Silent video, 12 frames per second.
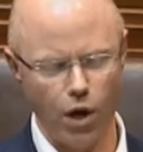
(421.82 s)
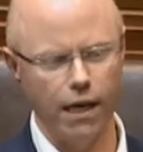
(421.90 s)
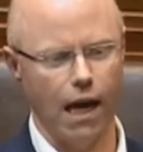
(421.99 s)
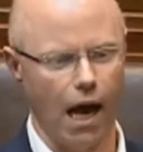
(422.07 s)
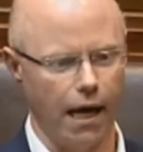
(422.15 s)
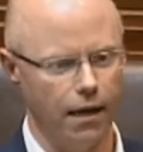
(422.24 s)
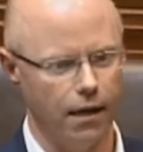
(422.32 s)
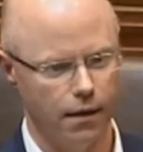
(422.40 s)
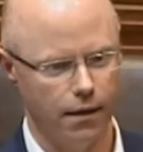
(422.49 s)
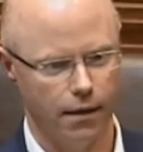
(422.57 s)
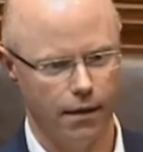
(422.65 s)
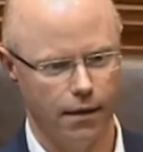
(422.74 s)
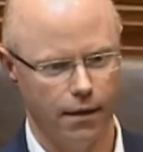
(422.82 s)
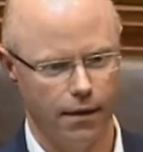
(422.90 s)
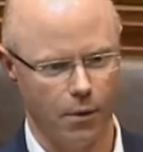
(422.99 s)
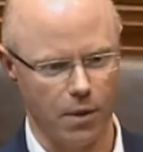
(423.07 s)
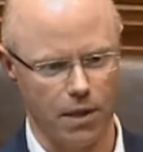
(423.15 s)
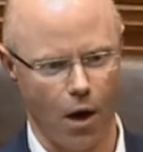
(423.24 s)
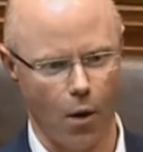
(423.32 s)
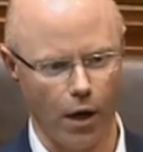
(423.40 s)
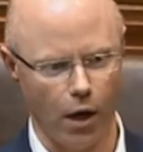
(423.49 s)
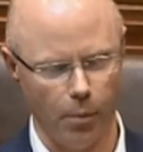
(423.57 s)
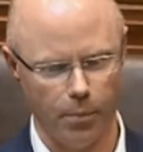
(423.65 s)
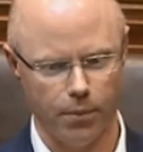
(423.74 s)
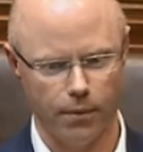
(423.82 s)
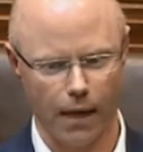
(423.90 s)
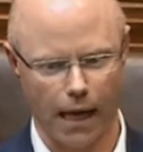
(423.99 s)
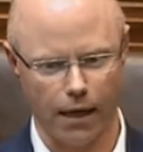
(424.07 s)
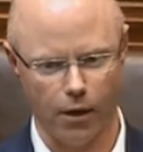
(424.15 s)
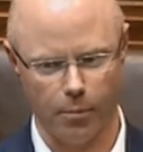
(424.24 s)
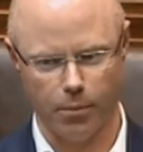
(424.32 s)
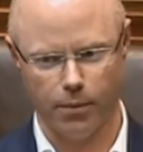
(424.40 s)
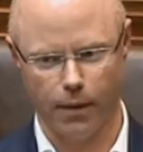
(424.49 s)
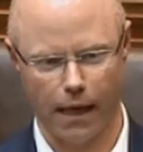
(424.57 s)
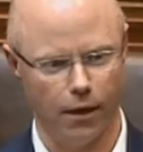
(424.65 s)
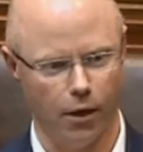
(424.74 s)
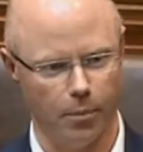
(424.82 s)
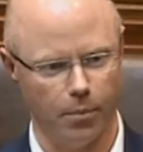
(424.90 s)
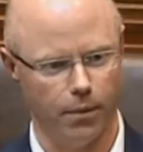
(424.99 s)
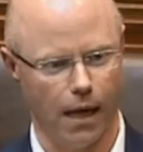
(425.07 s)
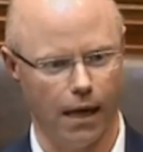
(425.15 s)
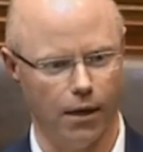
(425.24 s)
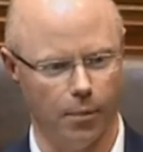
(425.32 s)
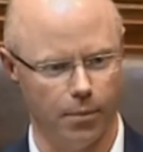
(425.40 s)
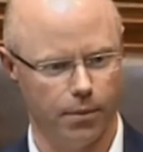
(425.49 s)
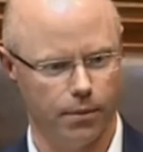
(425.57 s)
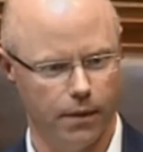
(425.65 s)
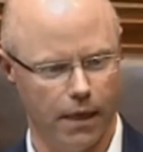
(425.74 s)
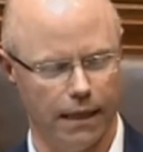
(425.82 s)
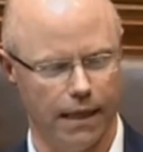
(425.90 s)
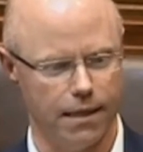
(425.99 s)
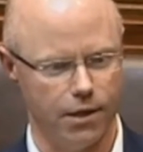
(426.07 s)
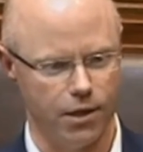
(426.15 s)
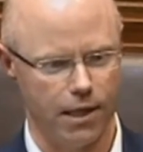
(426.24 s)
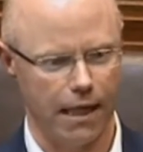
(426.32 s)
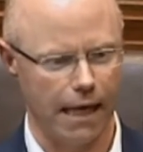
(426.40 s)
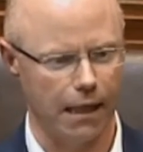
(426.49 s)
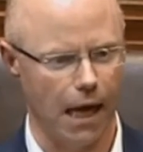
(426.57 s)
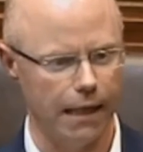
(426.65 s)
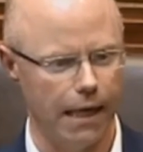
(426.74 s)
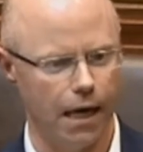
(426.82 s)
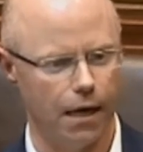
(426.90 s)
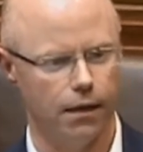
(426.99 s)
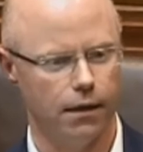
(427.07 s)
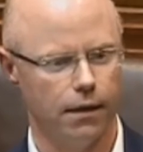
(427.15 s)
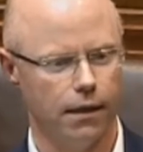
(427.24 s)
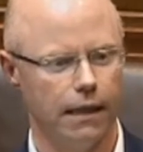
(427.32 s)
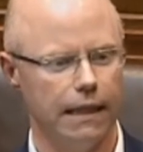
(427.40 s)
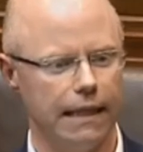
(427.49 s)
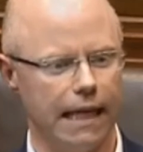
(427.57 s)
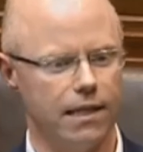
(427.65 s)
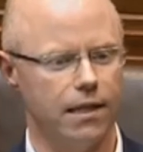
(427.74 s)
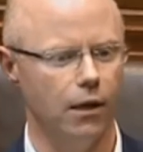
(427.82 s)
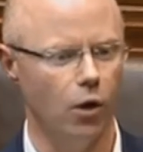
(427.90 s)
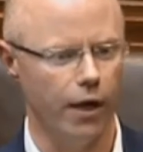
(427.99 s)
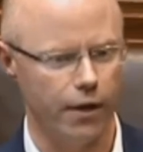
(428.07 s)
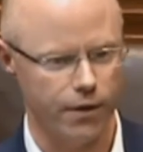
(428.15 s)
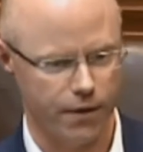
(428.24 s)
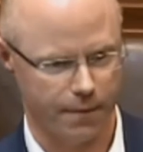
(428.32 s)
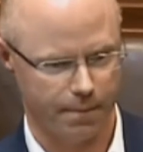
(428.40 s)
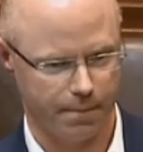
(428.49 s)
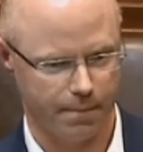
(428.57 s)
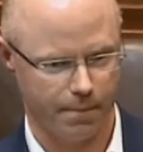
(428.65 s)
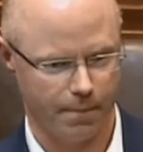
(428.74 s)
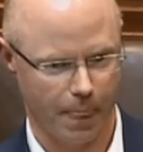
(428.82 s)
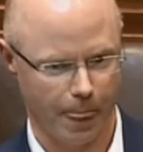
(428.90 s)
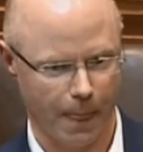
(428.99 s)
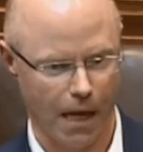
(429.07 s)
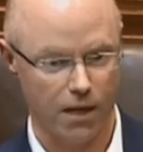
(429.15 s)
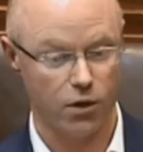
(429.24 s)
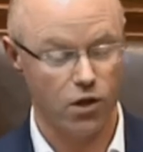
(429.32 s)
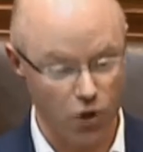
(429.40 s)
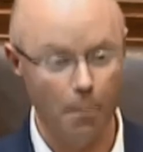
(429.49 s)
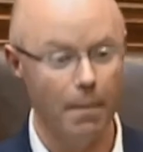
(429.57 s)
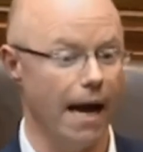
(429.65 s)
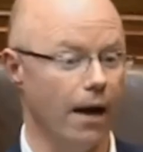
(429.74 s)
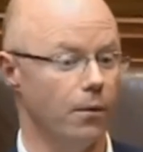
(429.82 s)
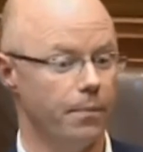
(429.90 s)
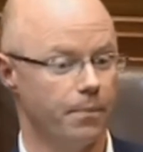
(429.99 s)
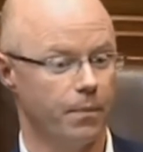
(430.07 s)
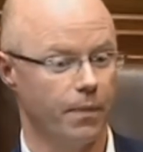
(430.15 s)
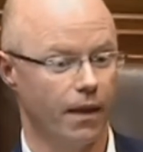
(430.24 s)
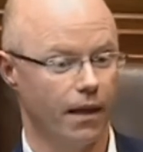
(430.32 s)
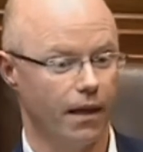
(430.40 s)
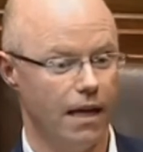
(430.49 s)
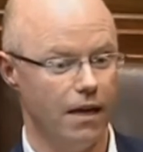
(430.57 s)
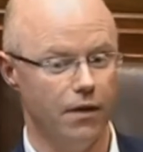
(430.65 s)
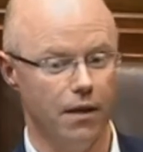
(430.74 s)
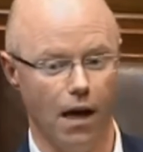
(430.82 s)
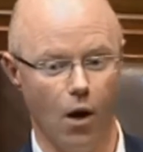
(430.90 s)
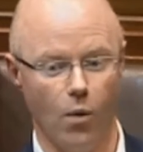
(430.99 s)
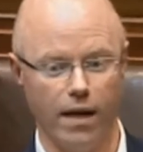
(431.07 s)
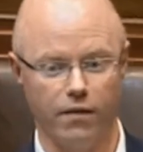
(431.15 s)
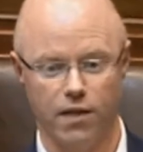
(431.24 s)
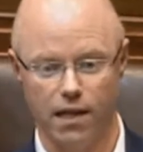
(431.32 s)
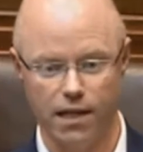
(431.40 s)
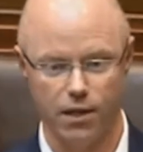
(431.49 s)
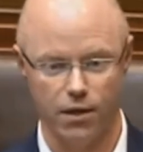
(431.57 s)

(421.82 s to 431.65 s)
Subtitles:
line that was going up and up and up and up. And they said, you see that line there? That's the lawyers. So somehow, even though we have solicitors